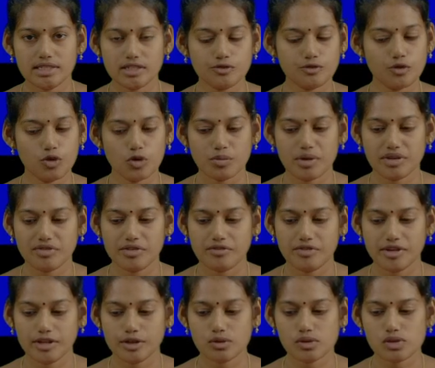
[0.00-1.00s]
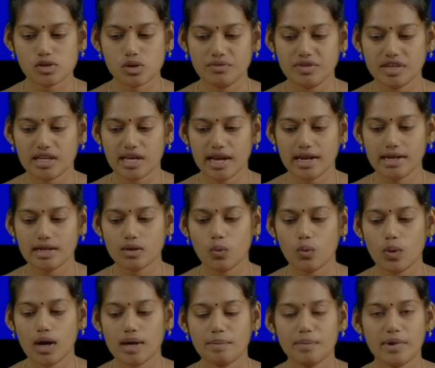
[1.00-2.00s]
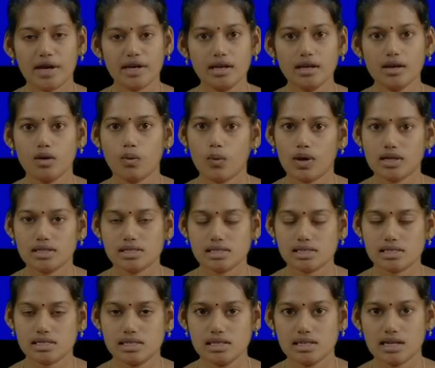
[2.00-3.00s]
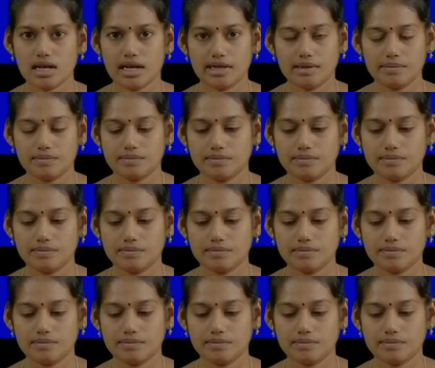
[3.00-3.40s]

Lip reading: 4 by 52. So we get 1 by 169.